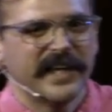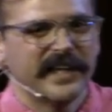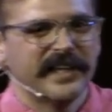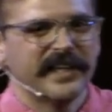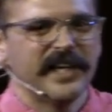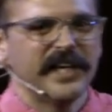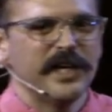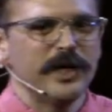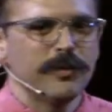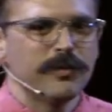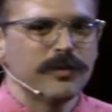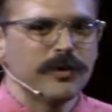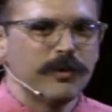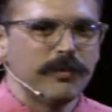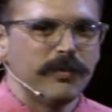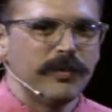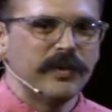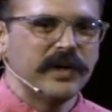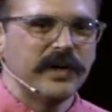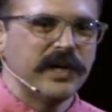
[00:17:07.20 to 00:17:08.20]
in the
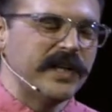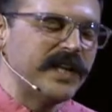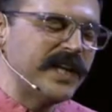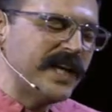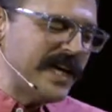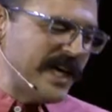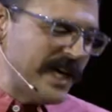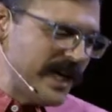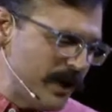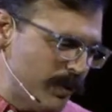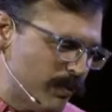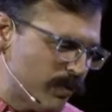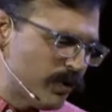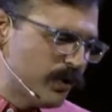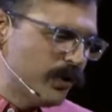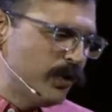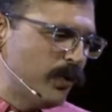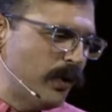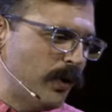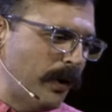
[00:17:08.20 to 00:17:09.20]
Hebrew in the
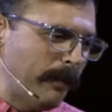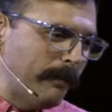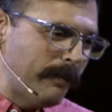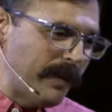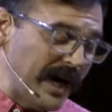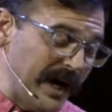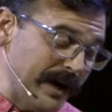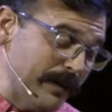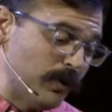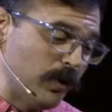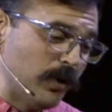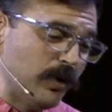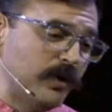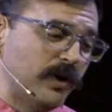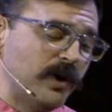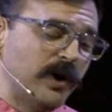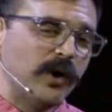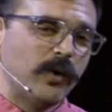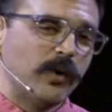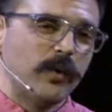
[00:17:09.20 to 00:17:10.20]
Hebrew Bible,
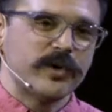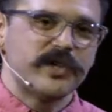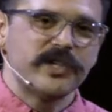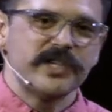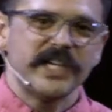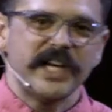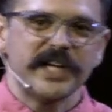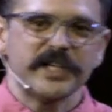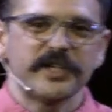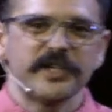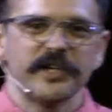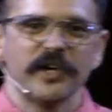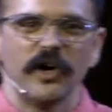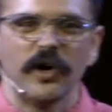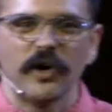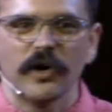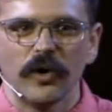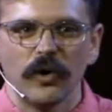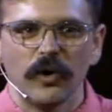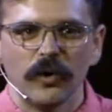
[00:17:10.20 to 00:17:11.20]
which is actually
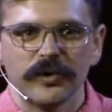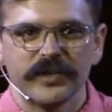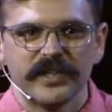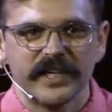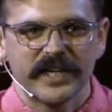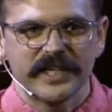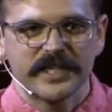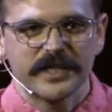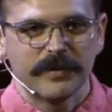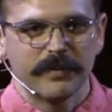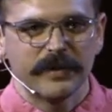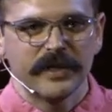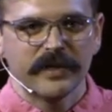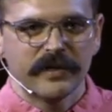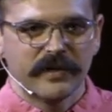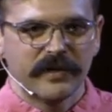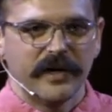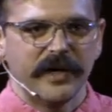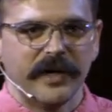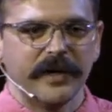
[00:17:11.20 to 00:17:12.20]
our Old
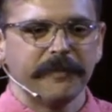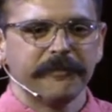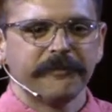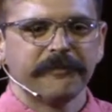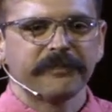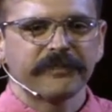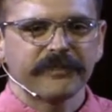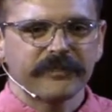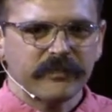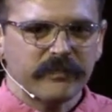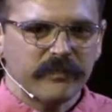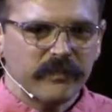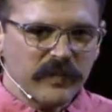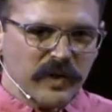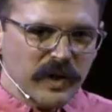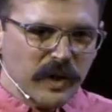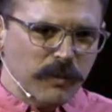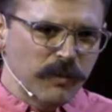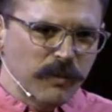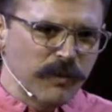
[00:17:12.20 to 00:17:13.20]
Testament, okay?
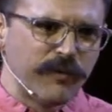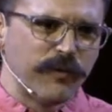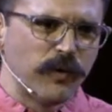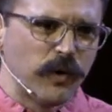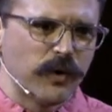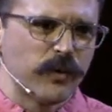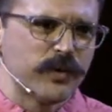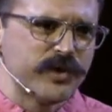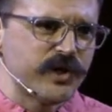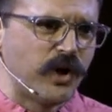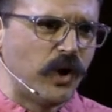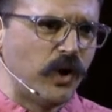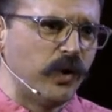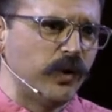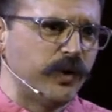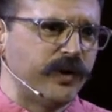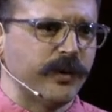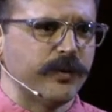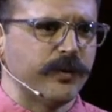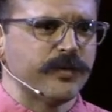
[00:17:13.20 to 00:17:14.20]
Before it was
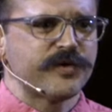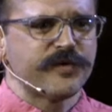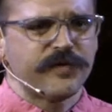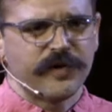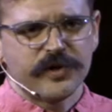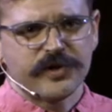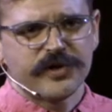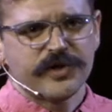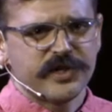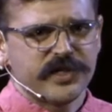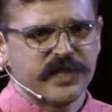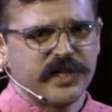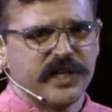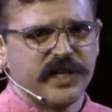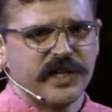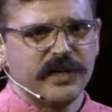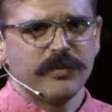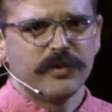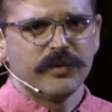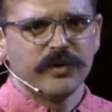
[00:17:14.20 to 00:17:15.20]
old, it was first just the
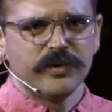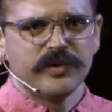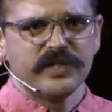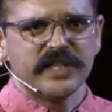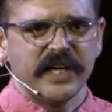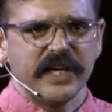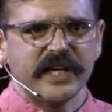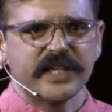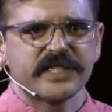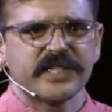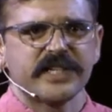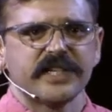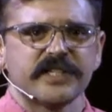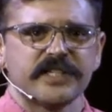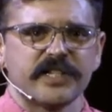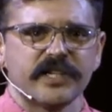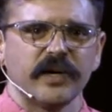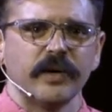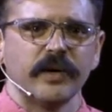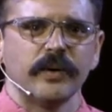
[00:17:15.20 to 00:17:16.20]
Hebrew text. And
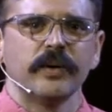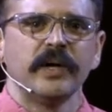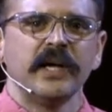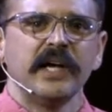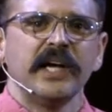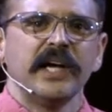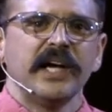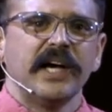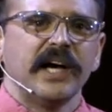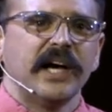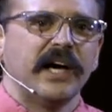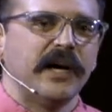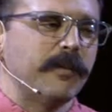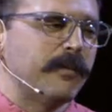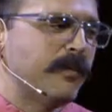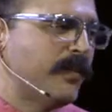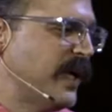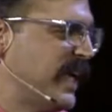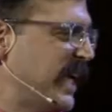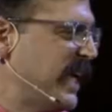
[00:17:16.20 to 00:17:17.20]
so,
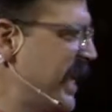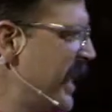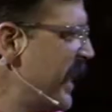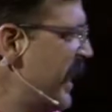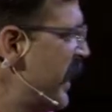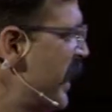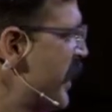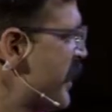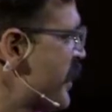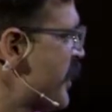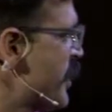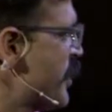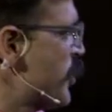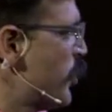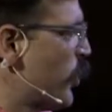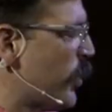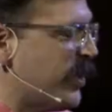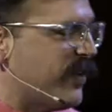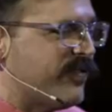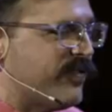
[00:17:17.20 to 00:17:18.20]
um, but in it is the
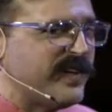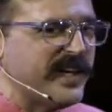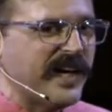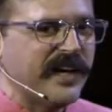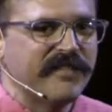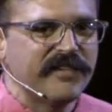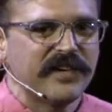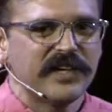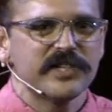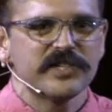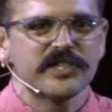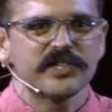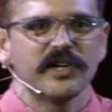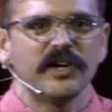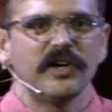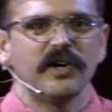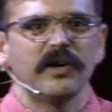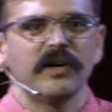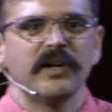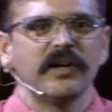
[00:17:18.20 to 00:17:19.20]
story of David and
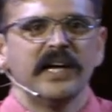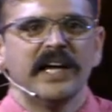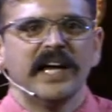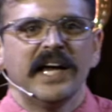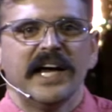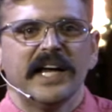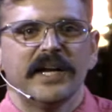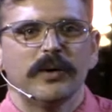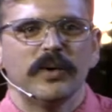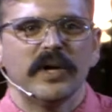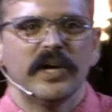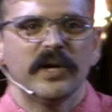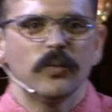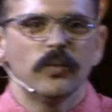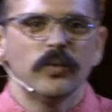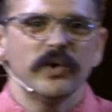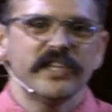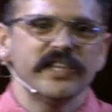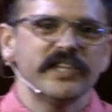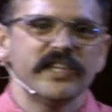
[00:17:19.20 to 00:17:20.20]
Saul. And, and
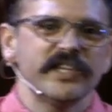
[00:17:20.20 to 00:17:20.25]
with